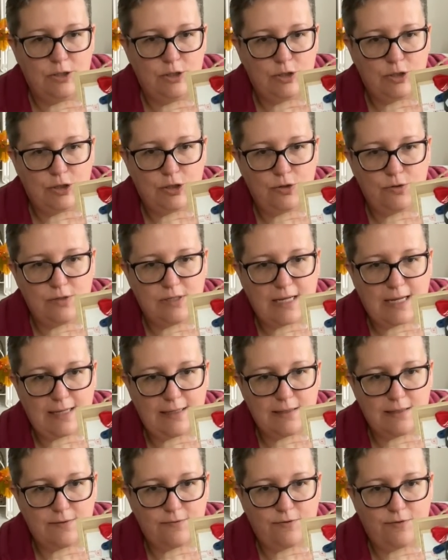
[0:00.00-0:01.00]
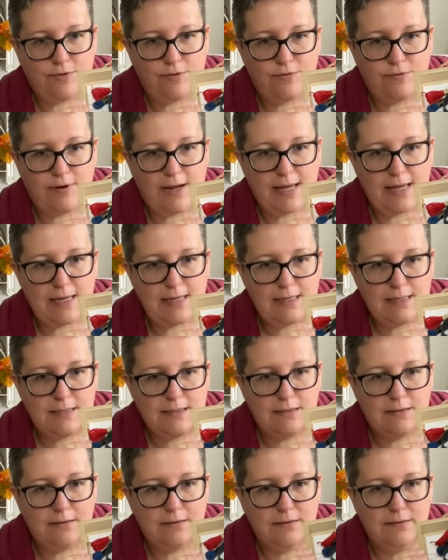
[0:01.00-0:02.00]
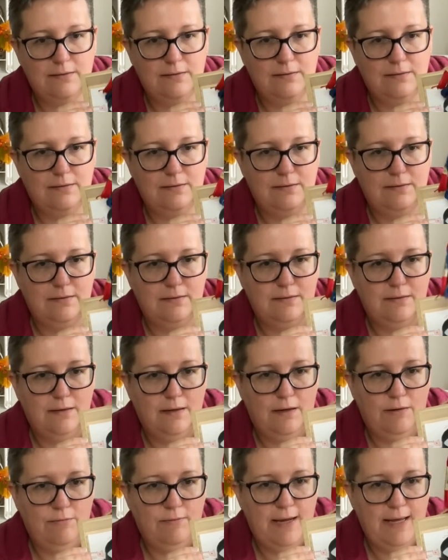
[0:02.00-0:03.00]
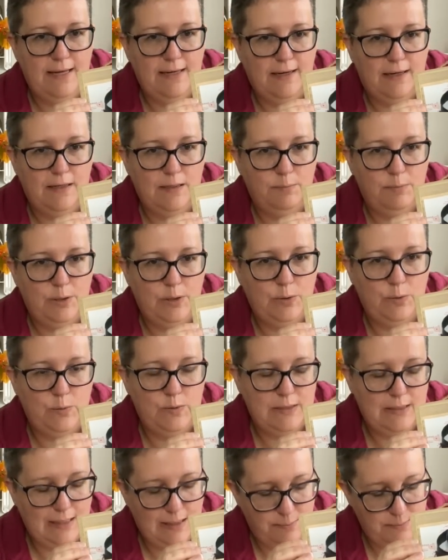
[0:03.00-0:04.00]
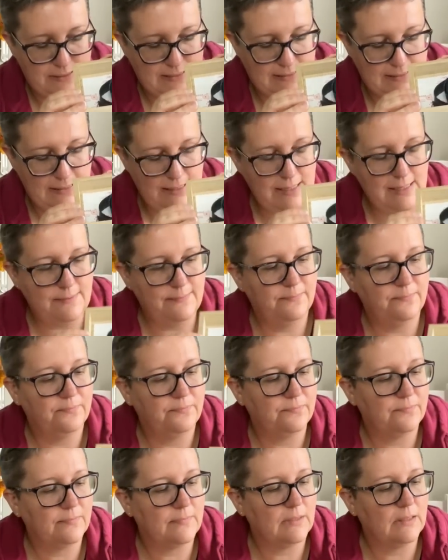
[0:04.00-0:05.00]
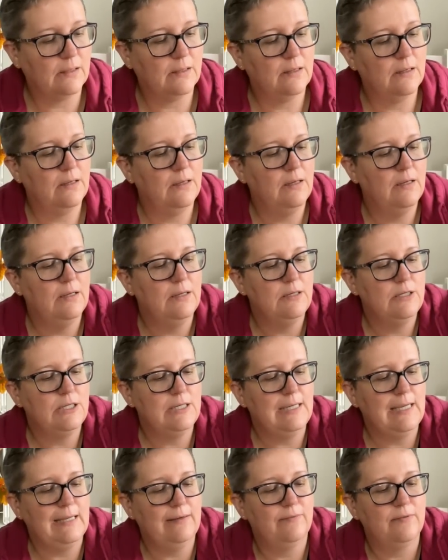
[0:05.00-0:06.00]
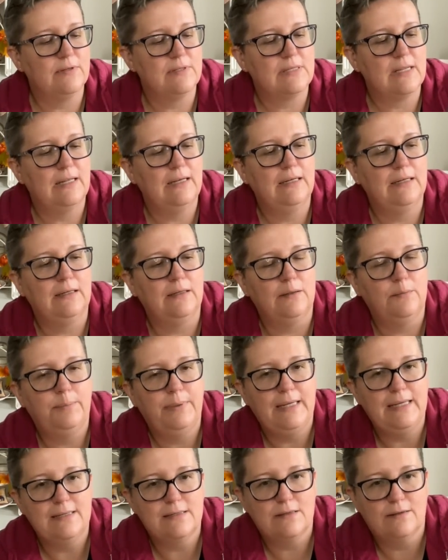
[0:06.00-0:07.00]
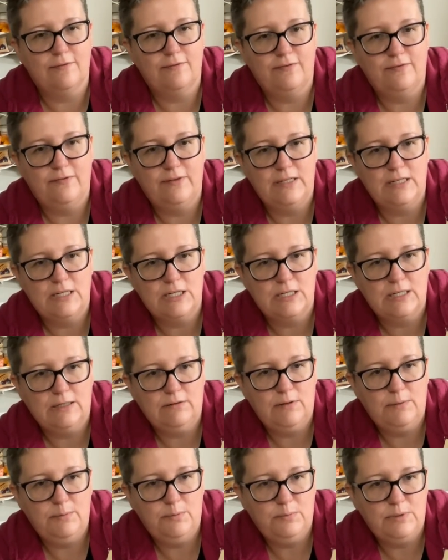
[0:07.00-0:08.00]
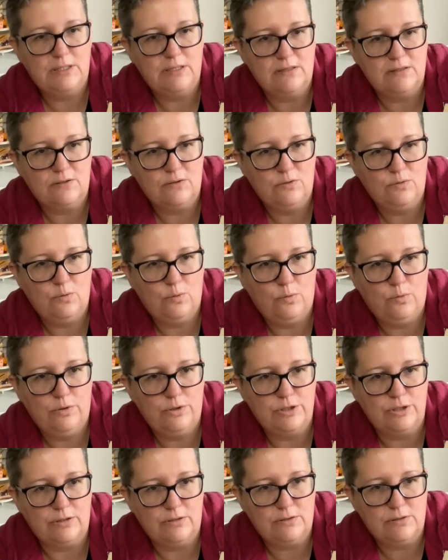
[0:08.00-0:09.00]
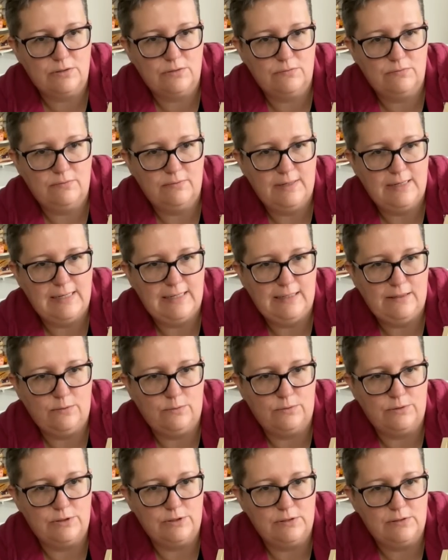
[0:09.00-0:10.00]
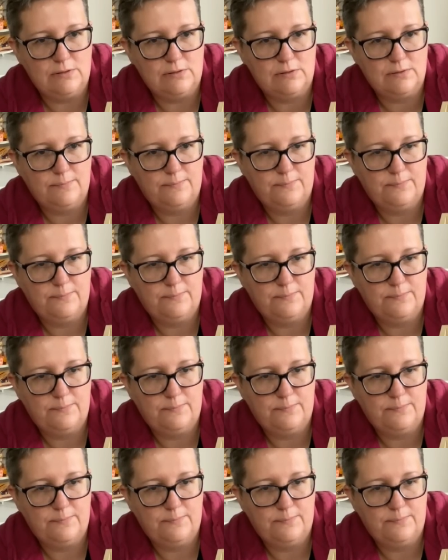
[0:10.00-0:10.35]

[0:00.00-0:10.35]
2 skeins of thread, a red and a blue DMC. She gave us a little piece of finishing ribbon, which is gorgeous, really gorgeous.